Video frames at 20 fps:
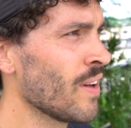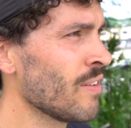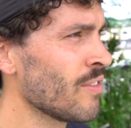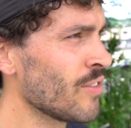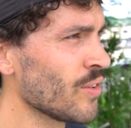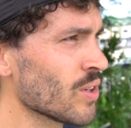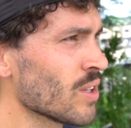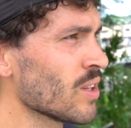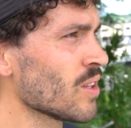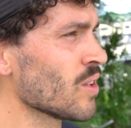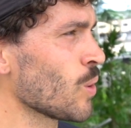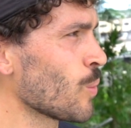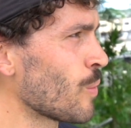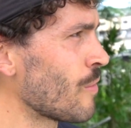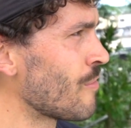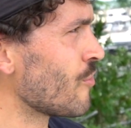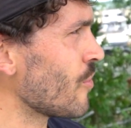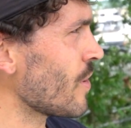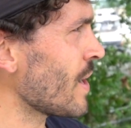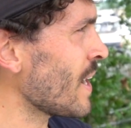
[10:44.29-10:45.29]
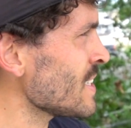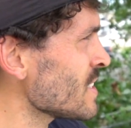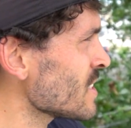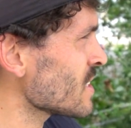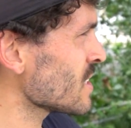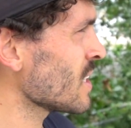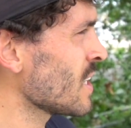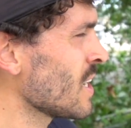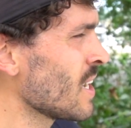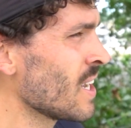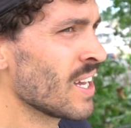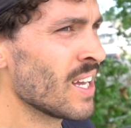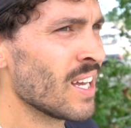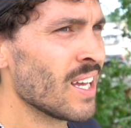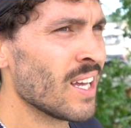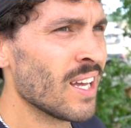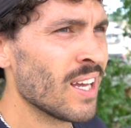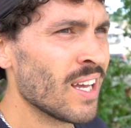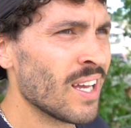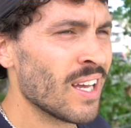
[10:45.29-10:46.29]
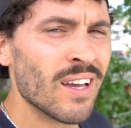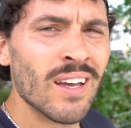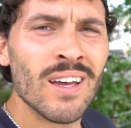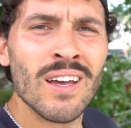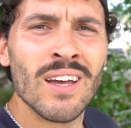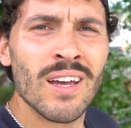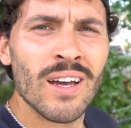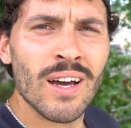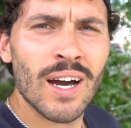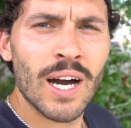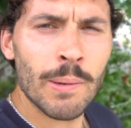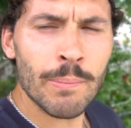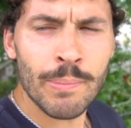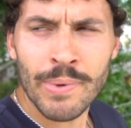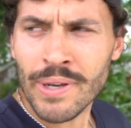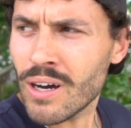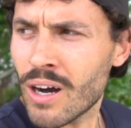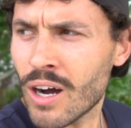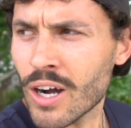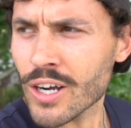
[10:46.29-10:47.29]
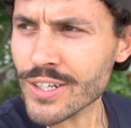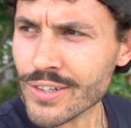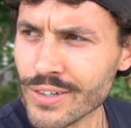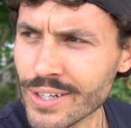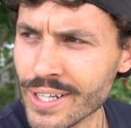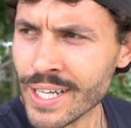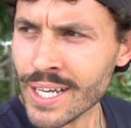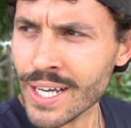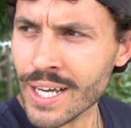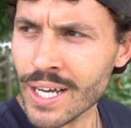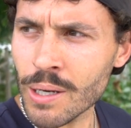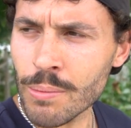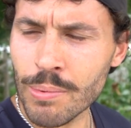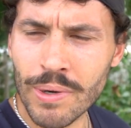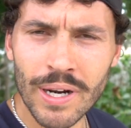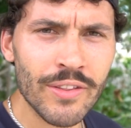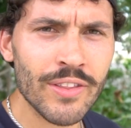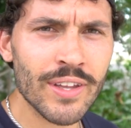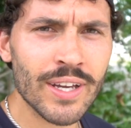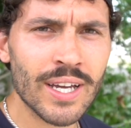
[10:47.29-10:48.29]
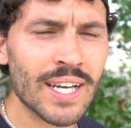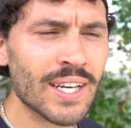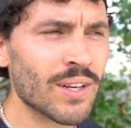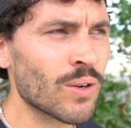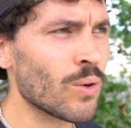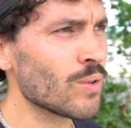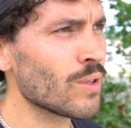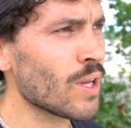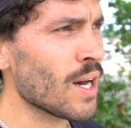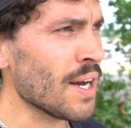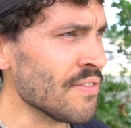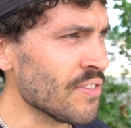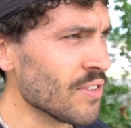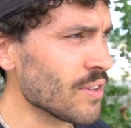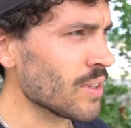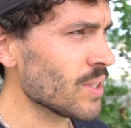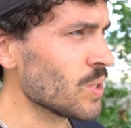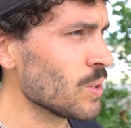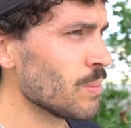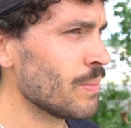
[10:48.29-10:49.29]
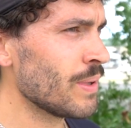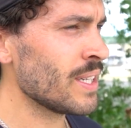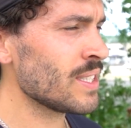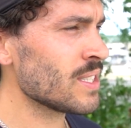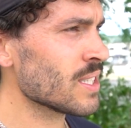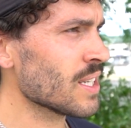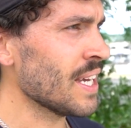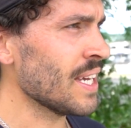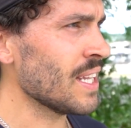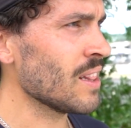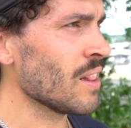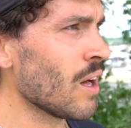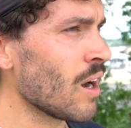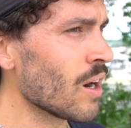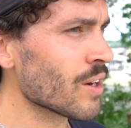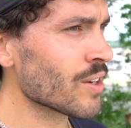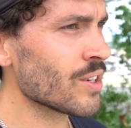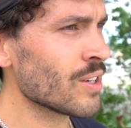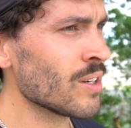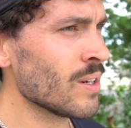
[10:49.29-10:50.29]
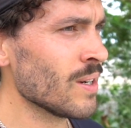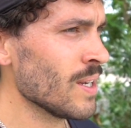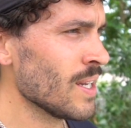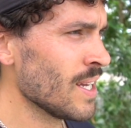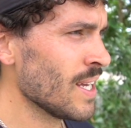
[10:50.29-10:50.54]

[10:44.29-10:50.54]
Feeling a little refreshed. I'm a bit hungry, but I think I can hold off for a little bit, skate longer.